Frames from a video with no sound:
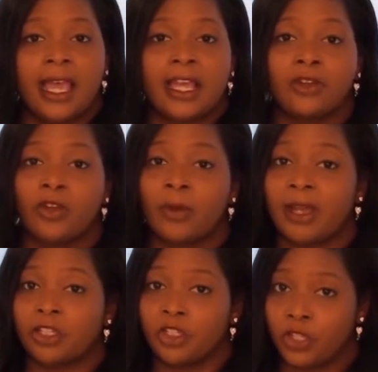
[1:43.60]
I don't know
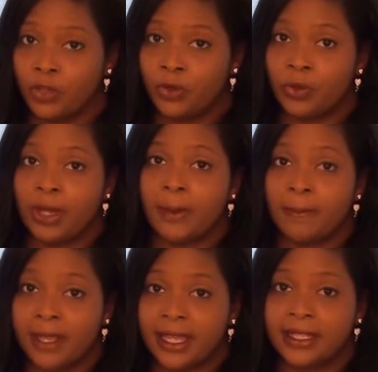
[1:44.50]
about you,
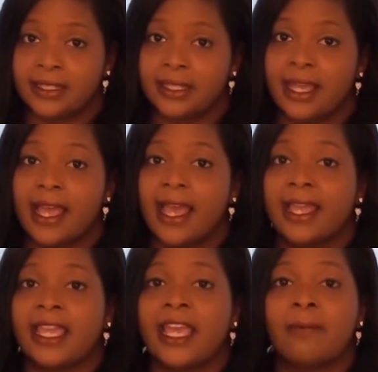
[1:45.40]
but
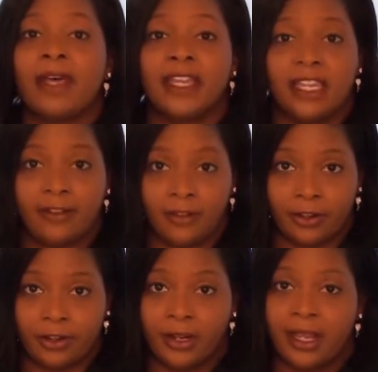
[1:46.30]
I am a
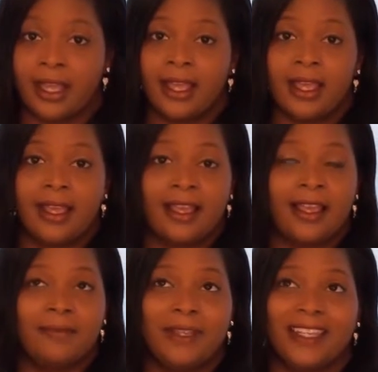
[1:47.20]
giver.
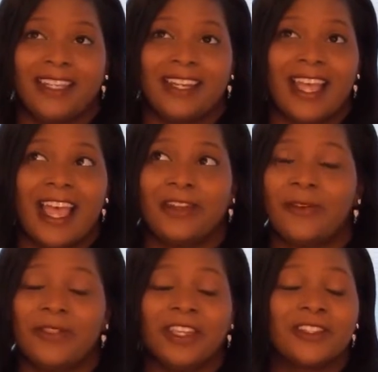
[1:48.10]
I mean, I
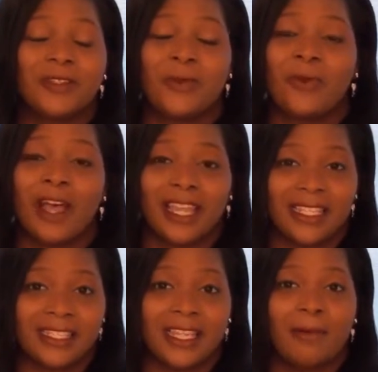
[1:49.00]
don't think
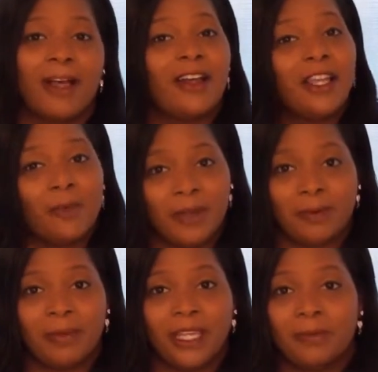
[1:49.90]
twice about
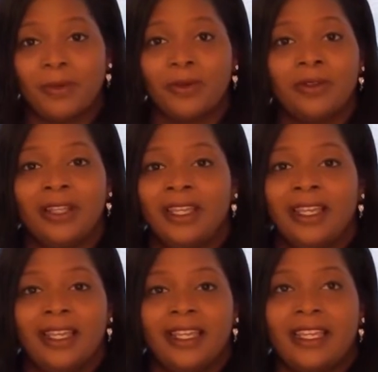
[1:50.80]
helping people.
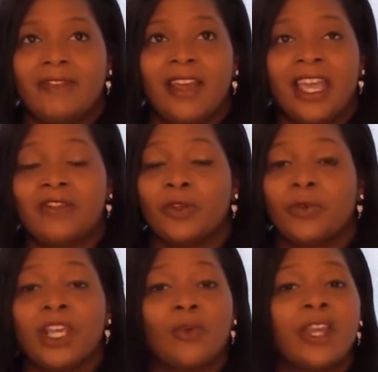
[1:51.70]
If I have to
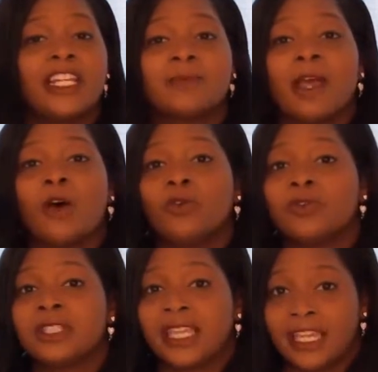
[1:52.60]
rearrange my
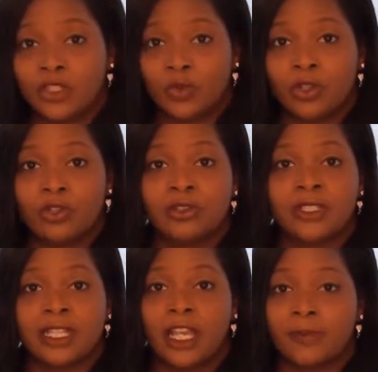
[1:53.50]
own
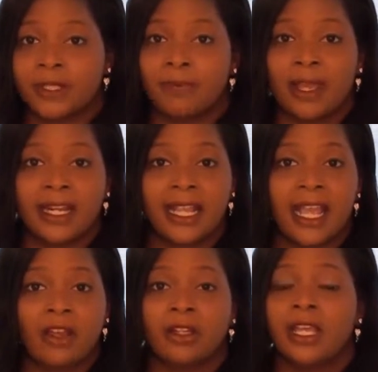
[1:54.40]
schedule to help
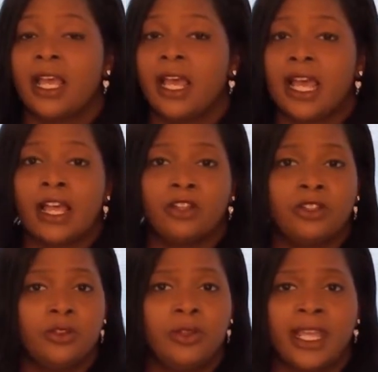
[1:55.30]
somebody out,
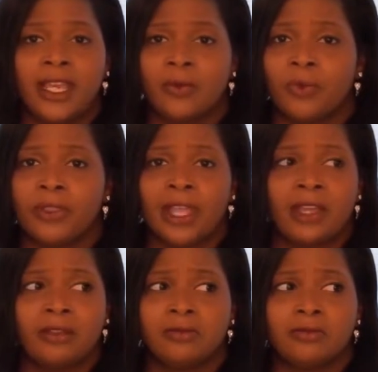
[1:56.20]
I'll do that
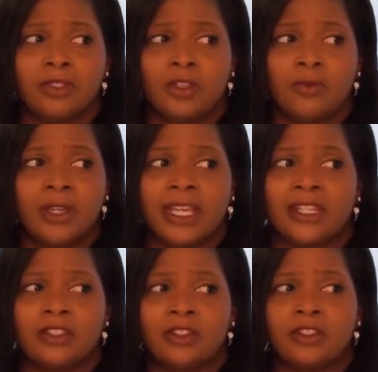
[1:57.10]
without someone,
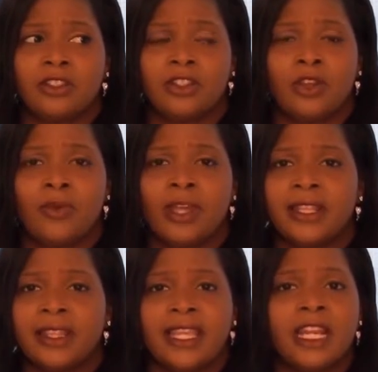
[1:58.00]
and you know
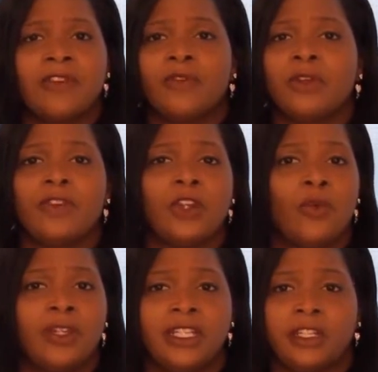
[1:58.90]
what? They never even
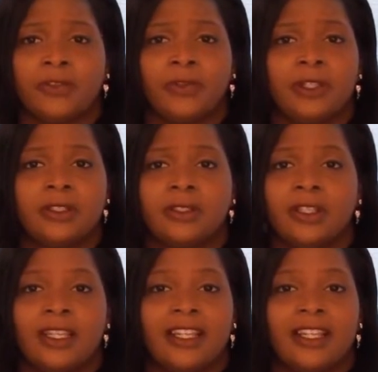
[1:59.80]
know any different.